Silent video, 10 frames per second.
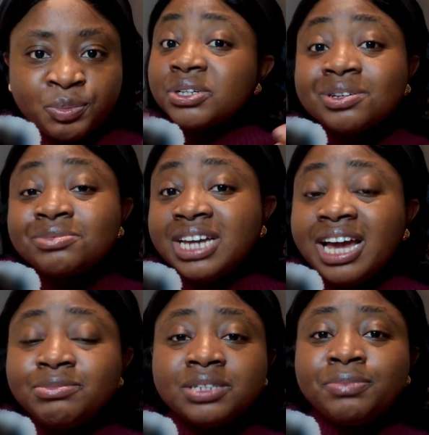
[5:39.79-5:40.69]
But
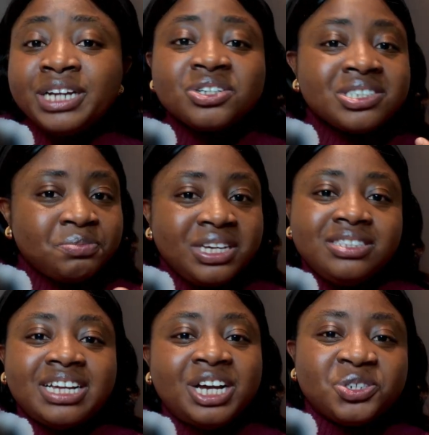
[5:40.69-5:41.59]
sometimes it might just
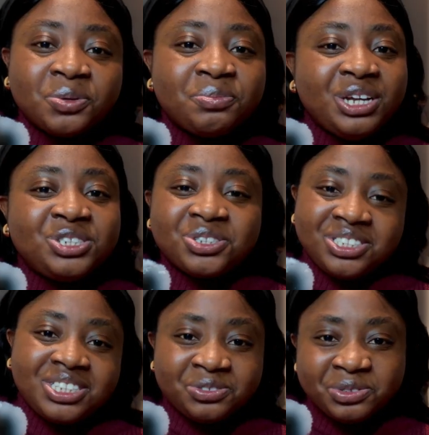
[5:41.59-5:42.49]
mean that you're being
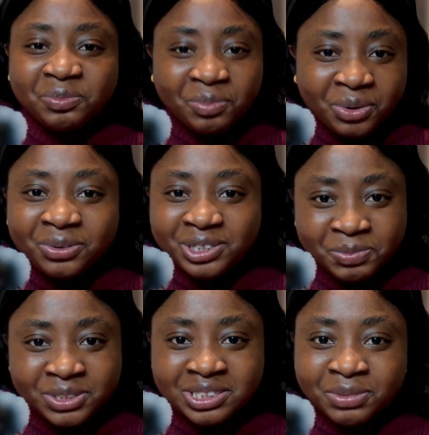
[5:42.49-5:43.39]
trusted with more
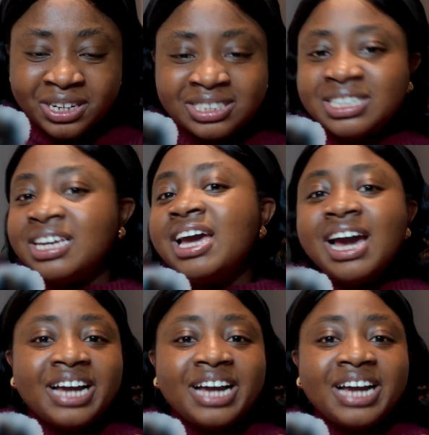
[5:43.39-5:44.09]
responsibility.